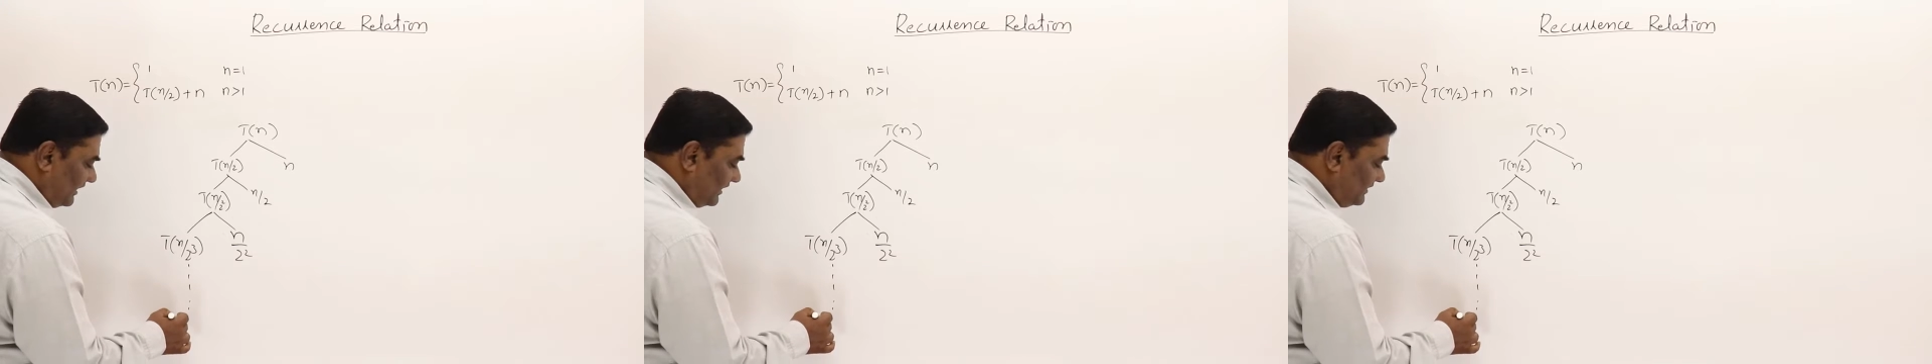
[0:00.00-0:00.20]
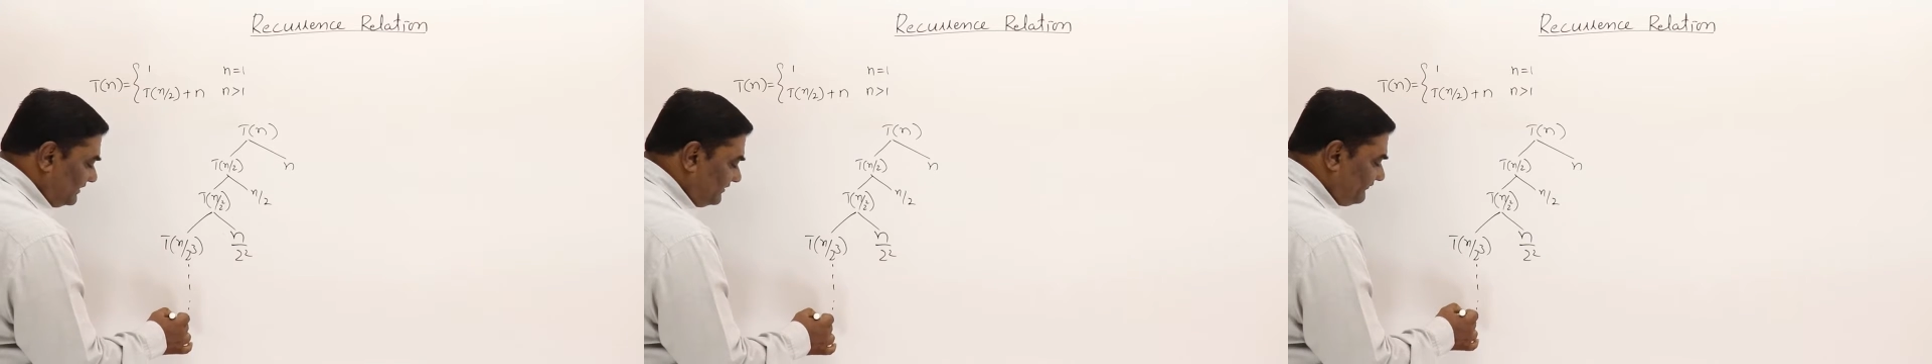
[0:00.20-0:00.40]

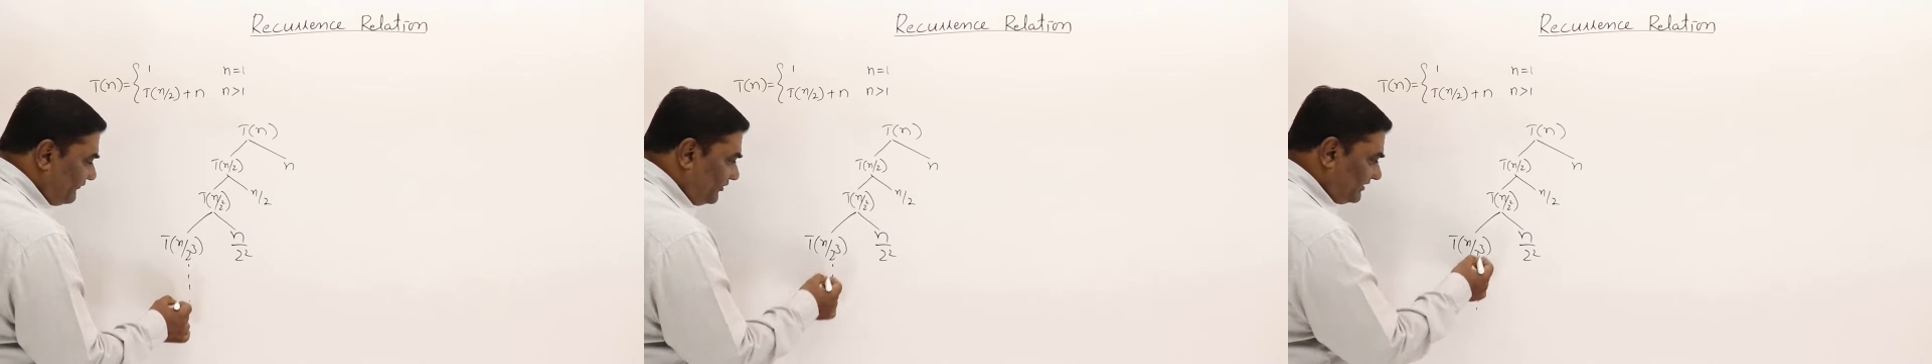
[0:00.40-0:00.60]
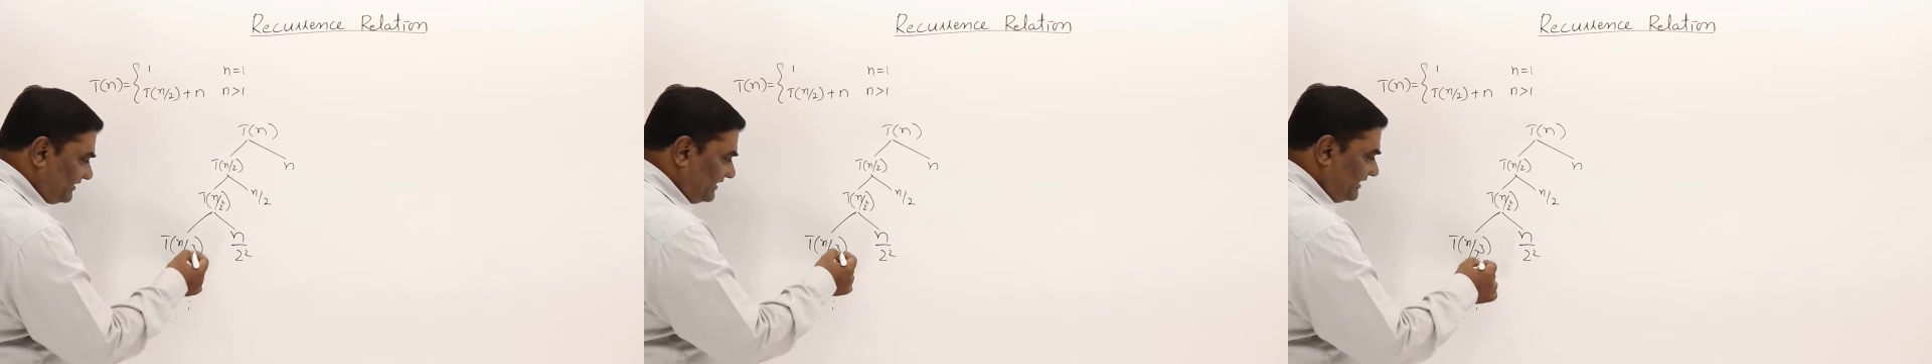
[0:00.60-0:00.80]
And
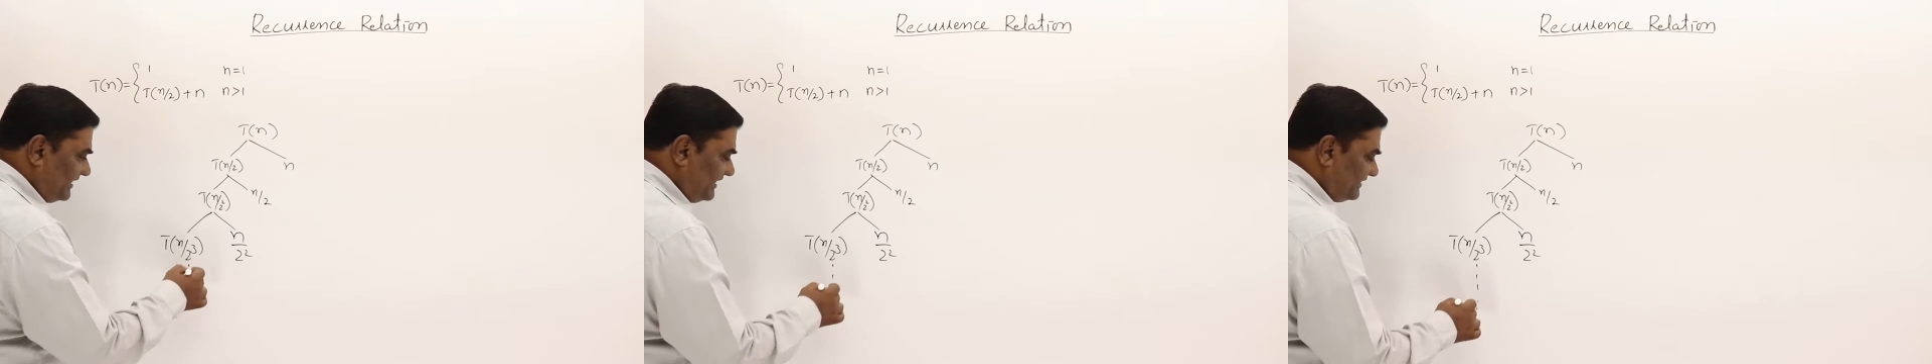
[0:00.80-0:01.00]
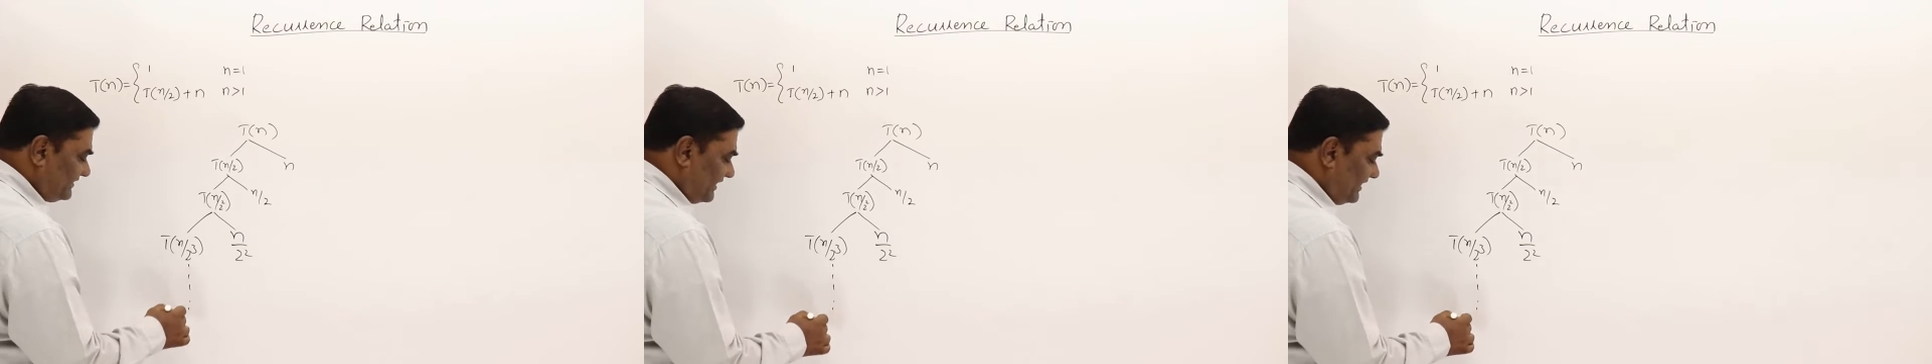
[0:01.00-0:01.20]
for
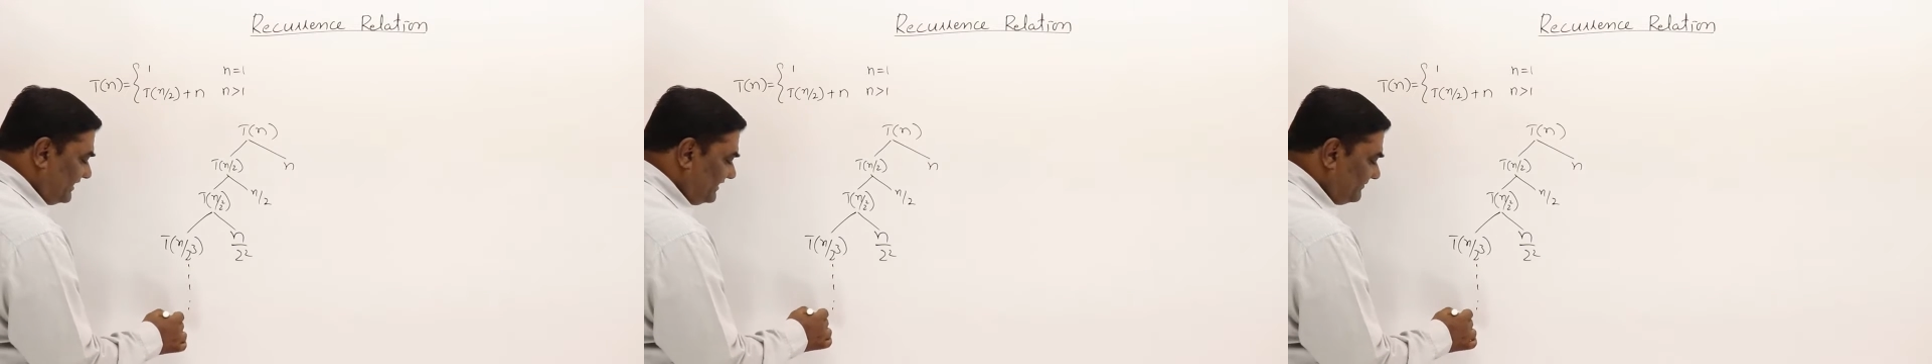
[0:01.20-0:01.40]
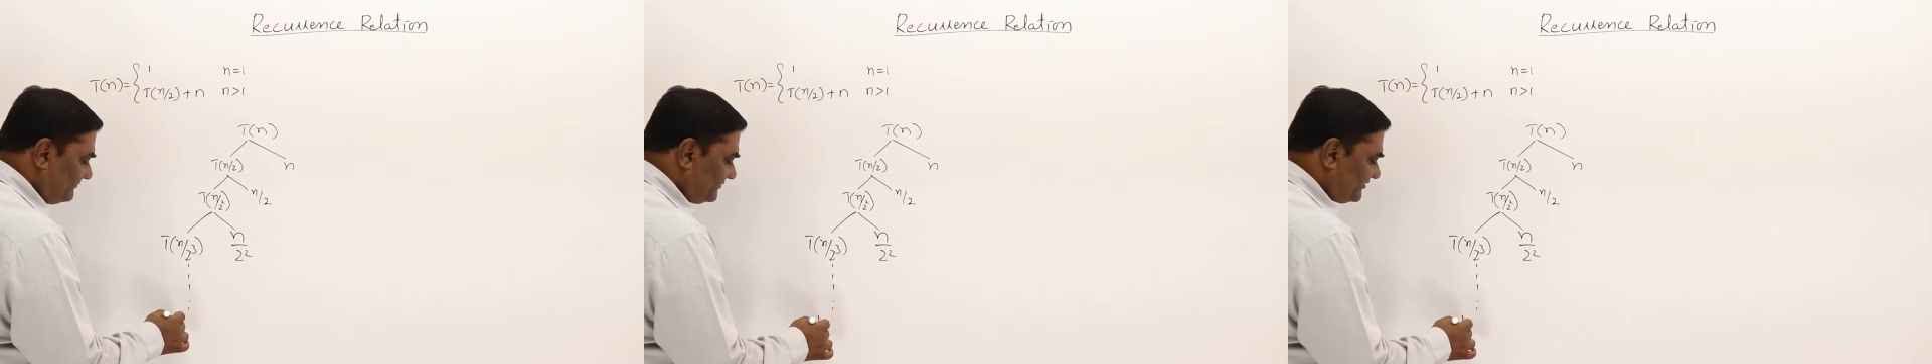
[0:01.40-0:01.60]
k
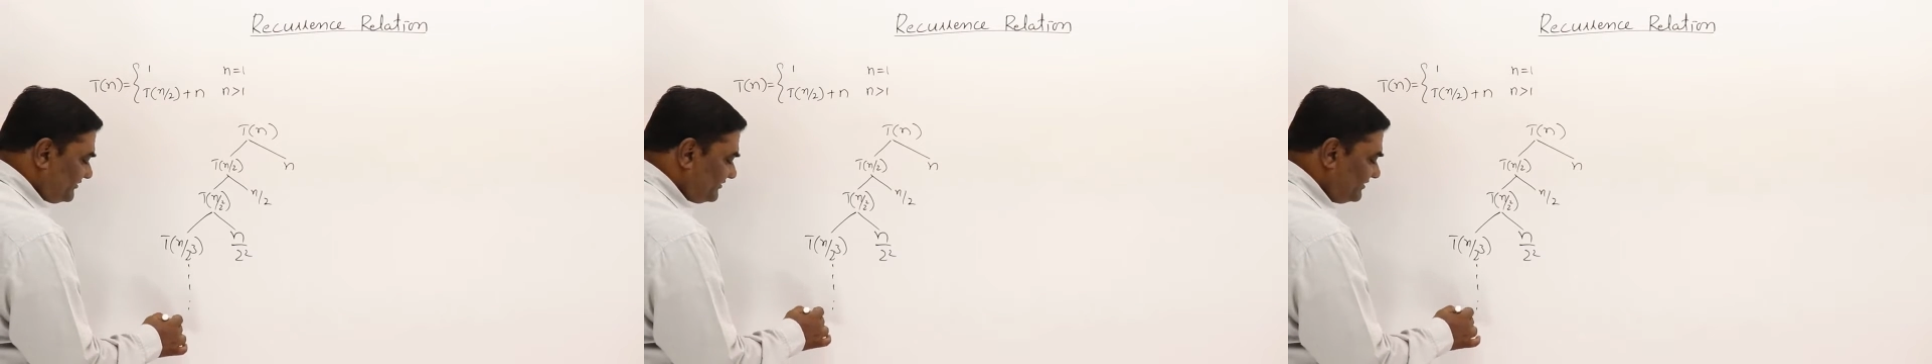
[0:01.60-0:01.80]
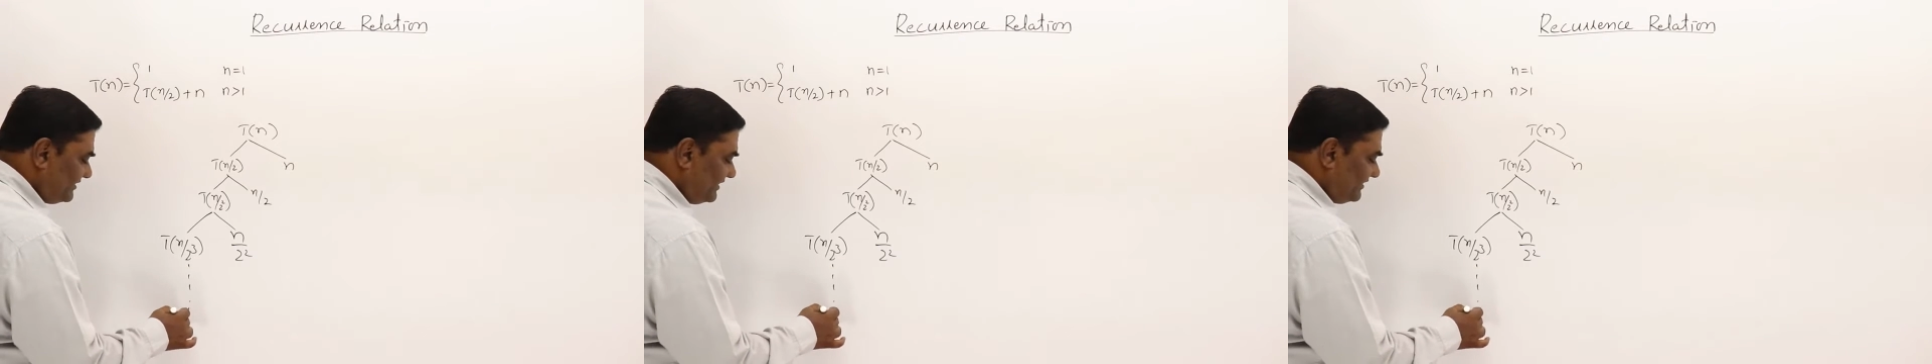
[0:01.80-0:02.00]
times